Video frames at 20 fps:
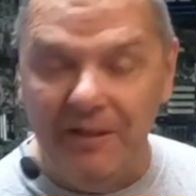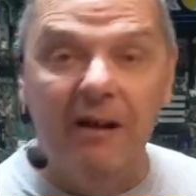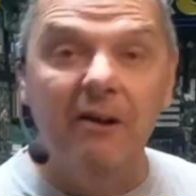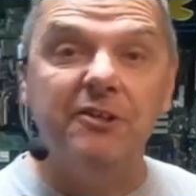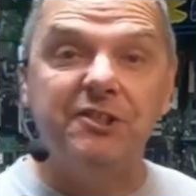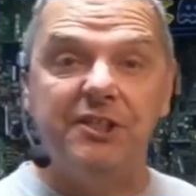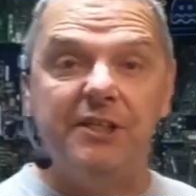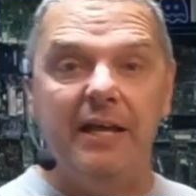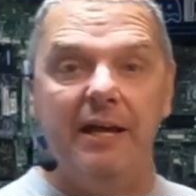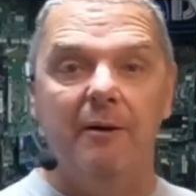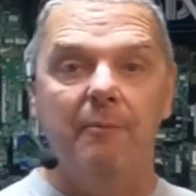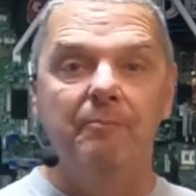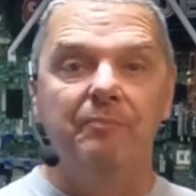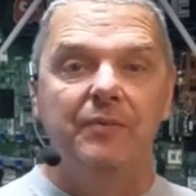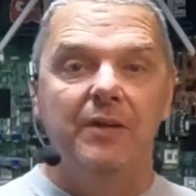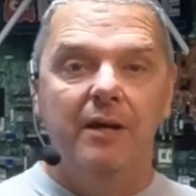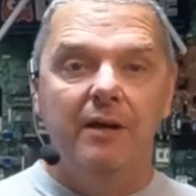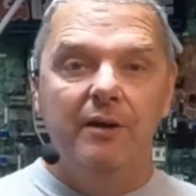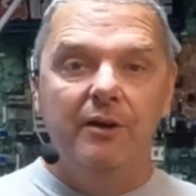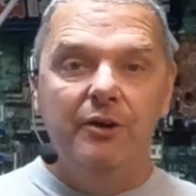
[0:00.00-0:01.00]
here's the deal.
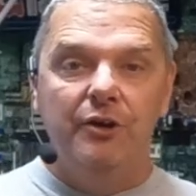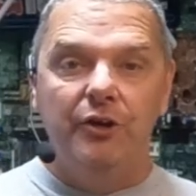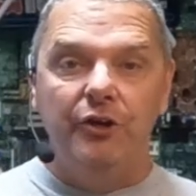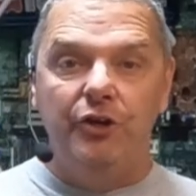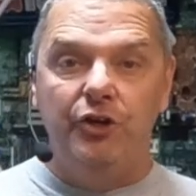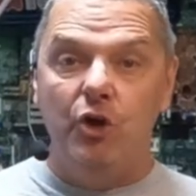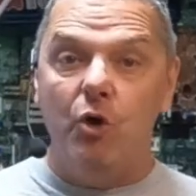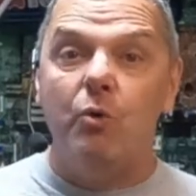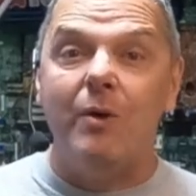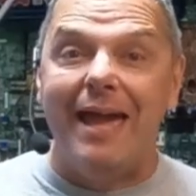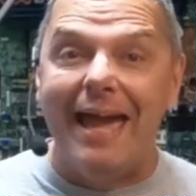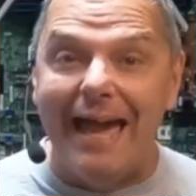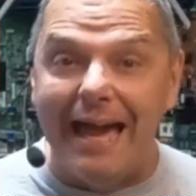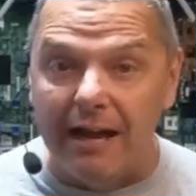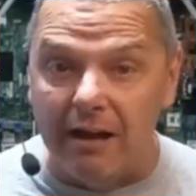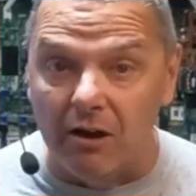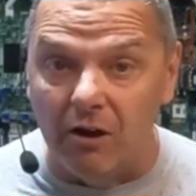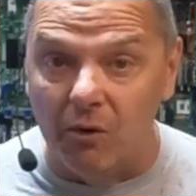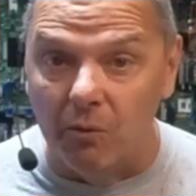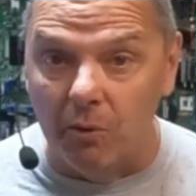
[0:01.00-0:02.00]
You
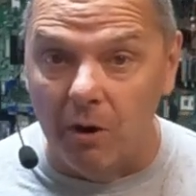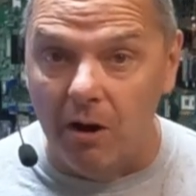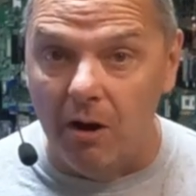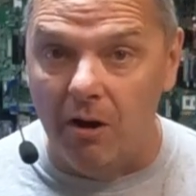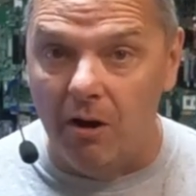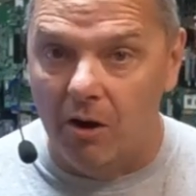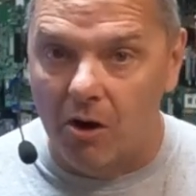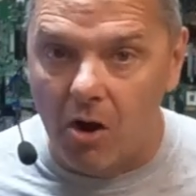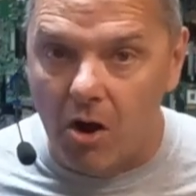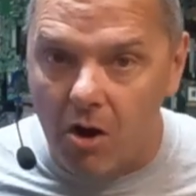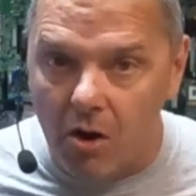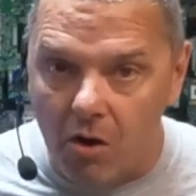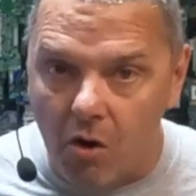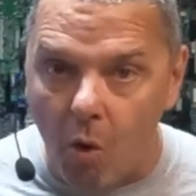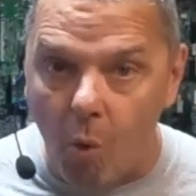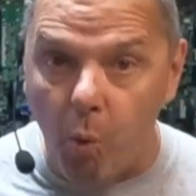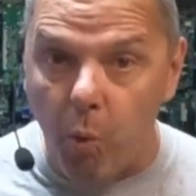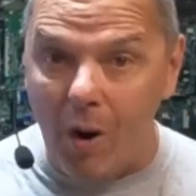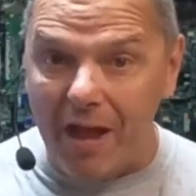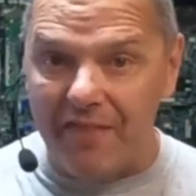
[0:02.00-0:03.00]
can't go wrong
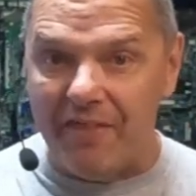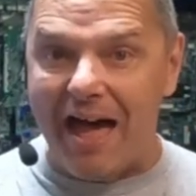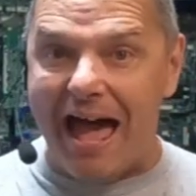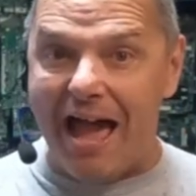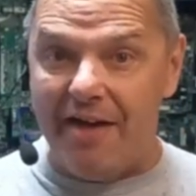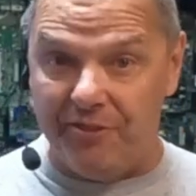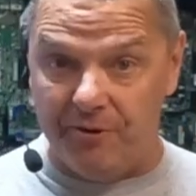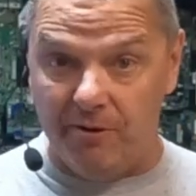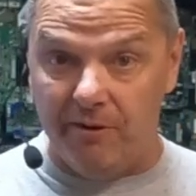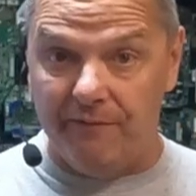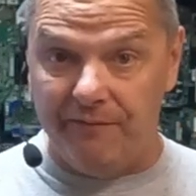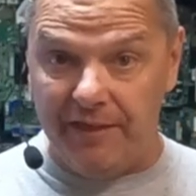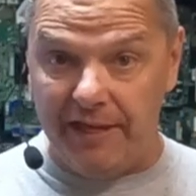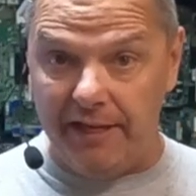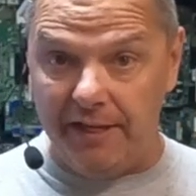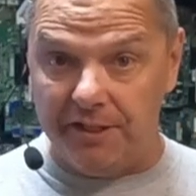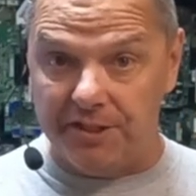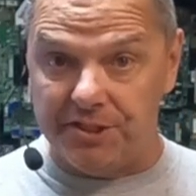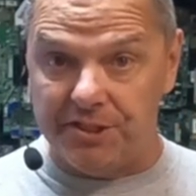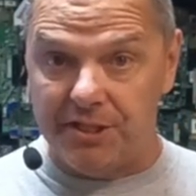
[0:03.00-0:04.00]
with either of
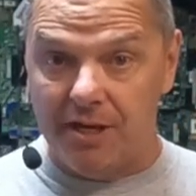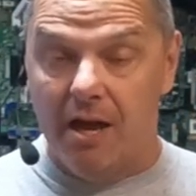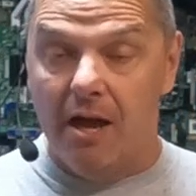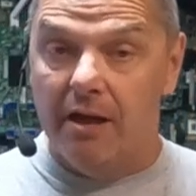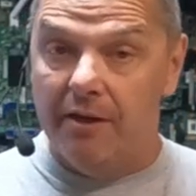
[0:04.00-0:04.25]
these.